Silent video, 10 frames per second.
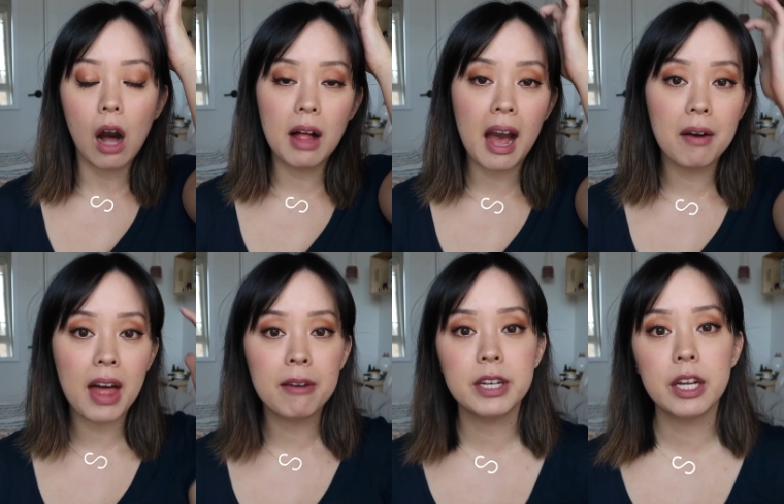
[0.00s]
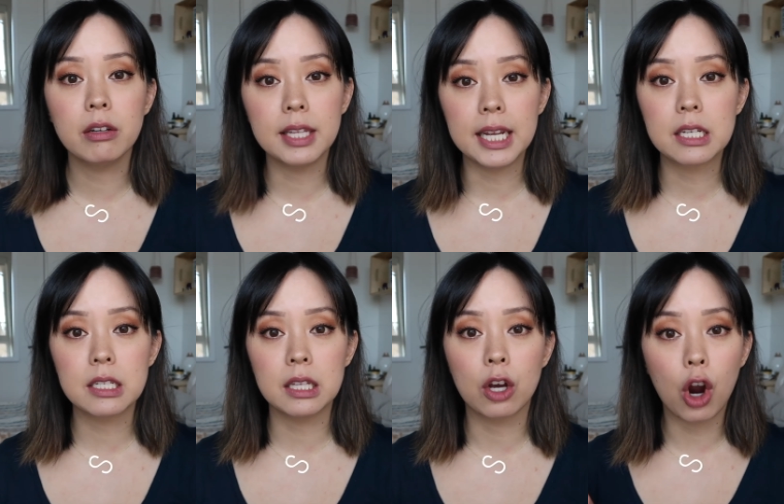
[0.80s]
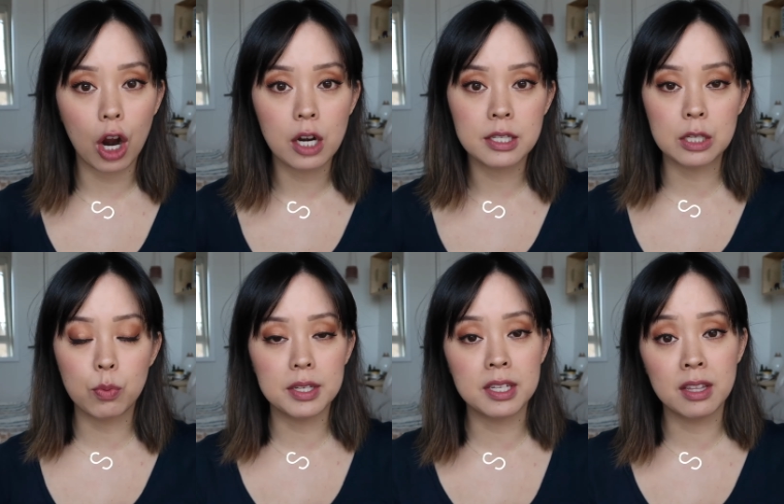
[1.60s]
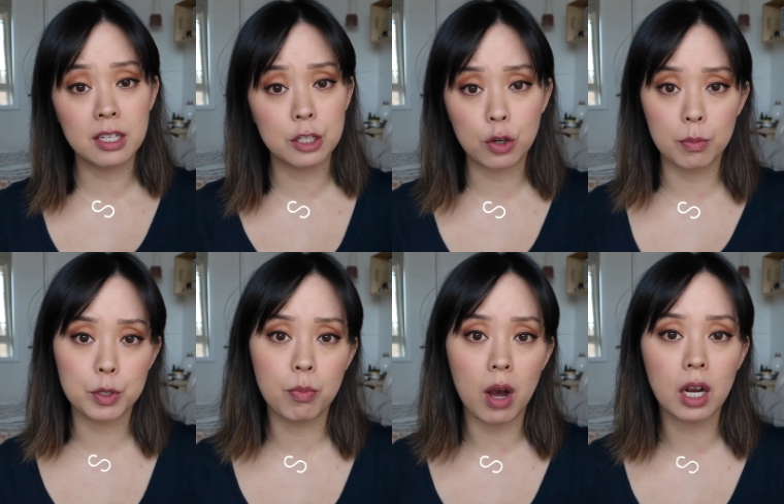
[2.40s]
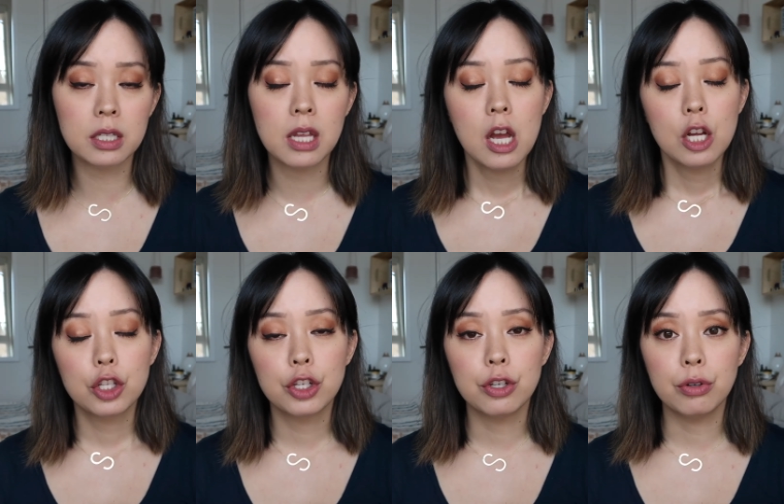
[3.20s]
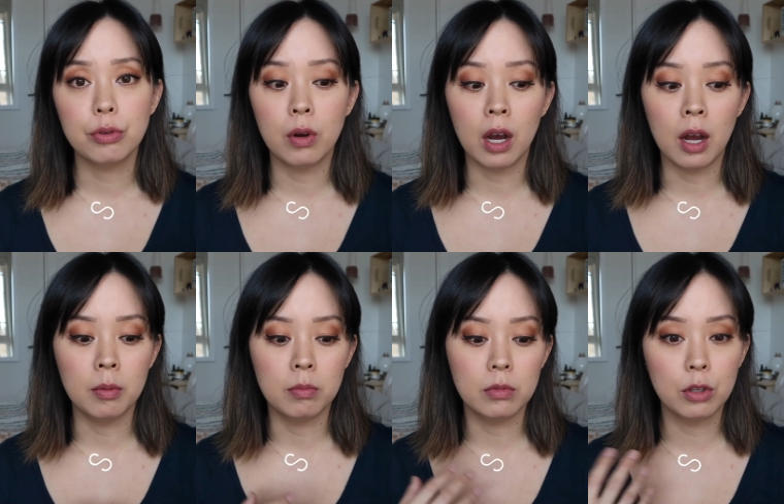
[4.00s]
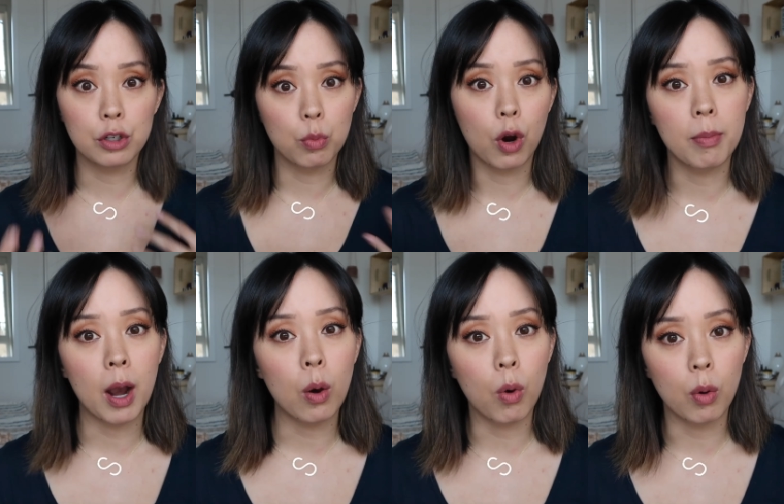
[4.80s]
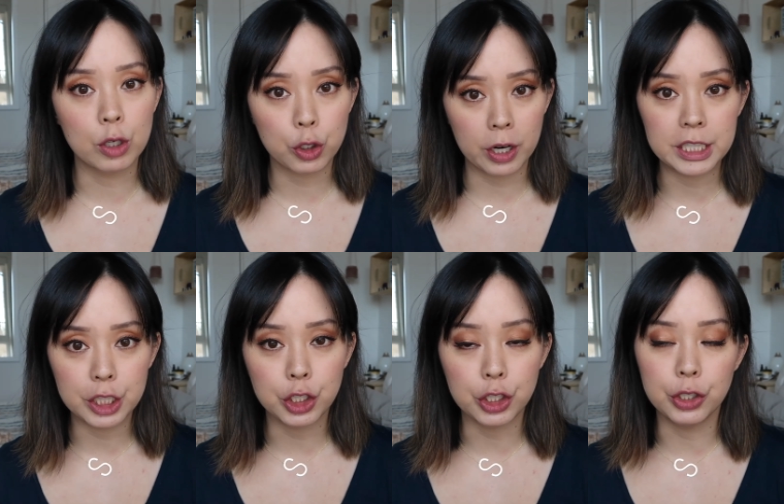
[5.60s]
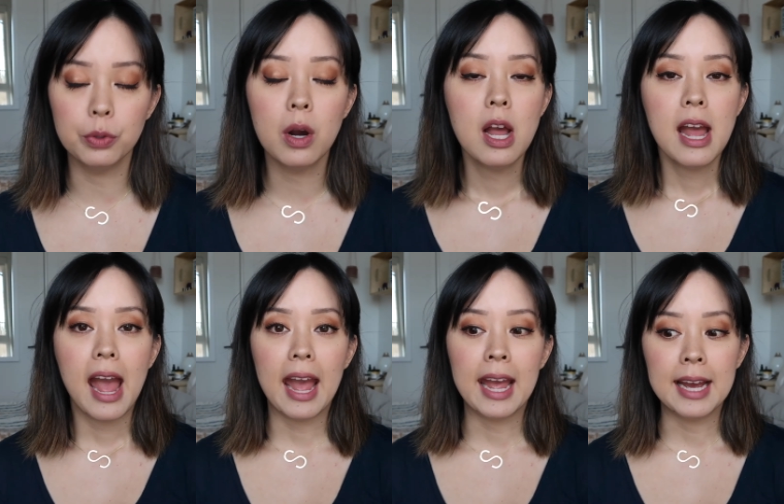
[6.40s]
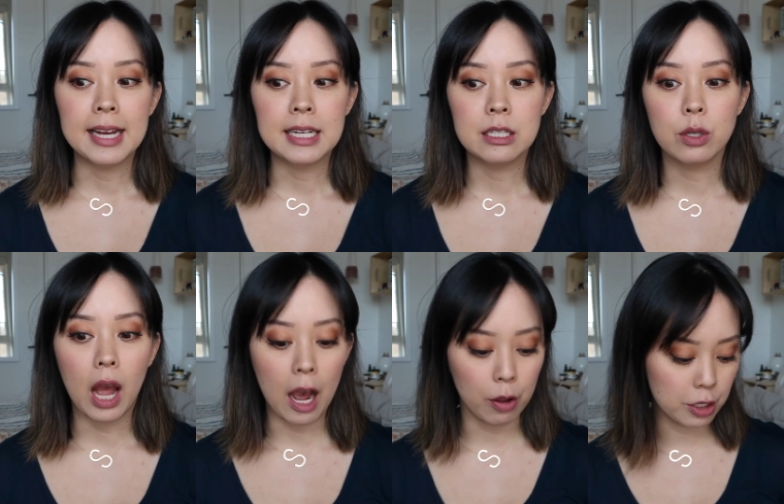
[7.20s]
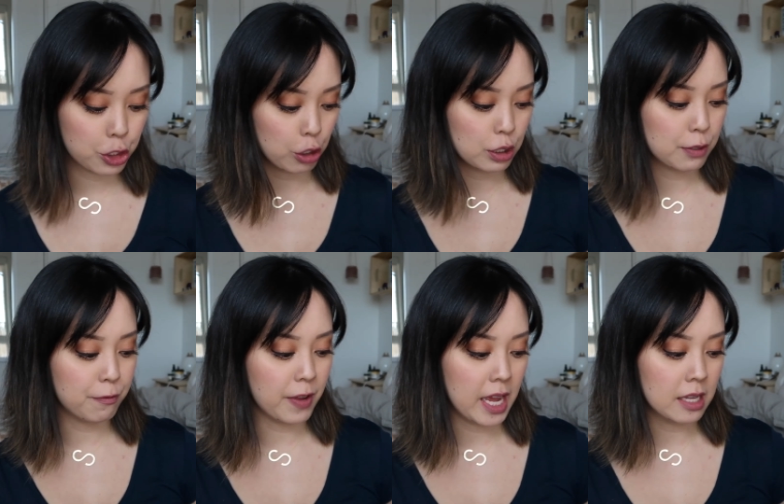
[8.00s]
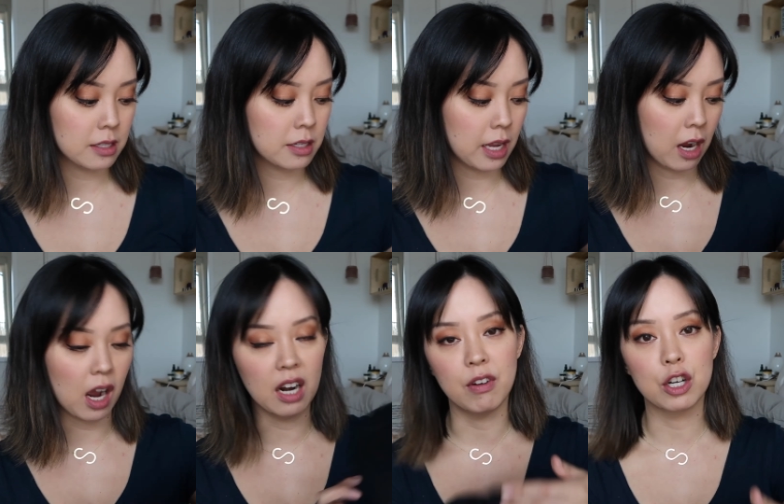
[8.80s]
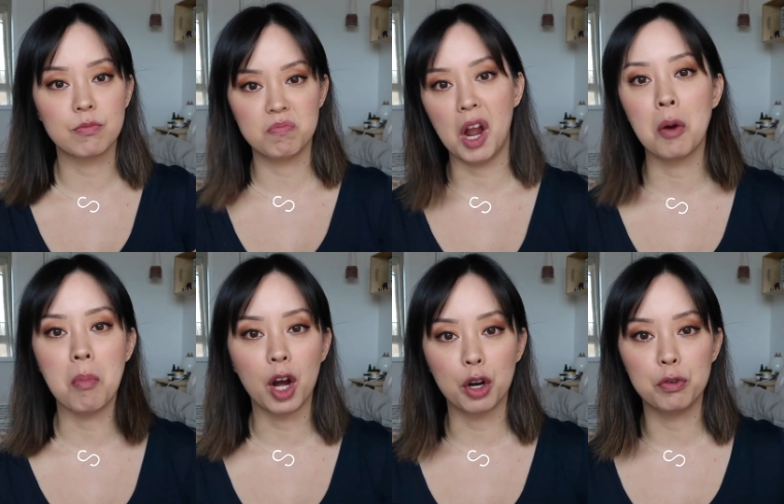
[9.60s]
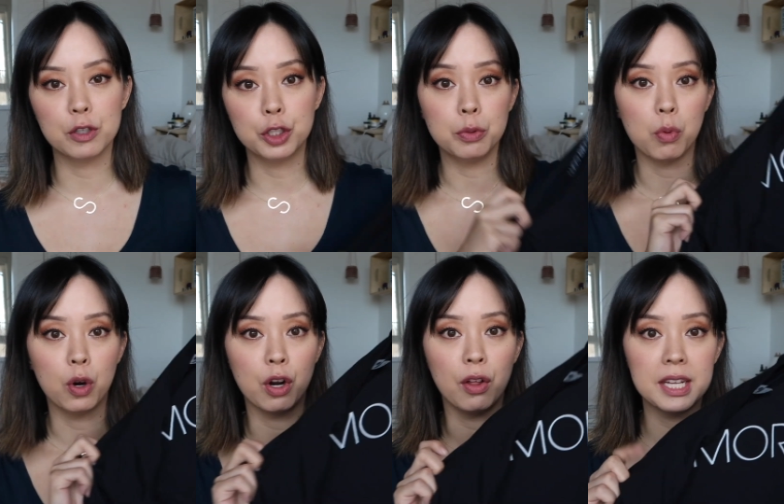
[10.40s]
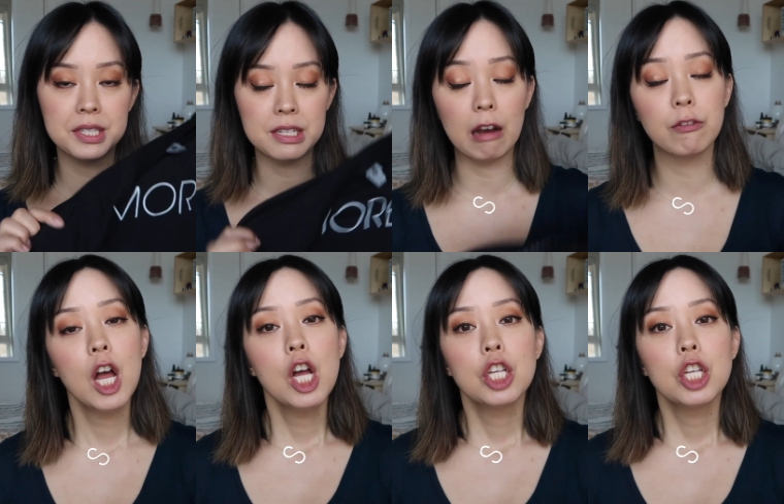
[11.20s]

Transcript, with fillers: I'll have that video linked in the cards as well as in the description box to learn more about what we're trying to do and how the shirts fit and kind of our motto for Do More and all that stuff.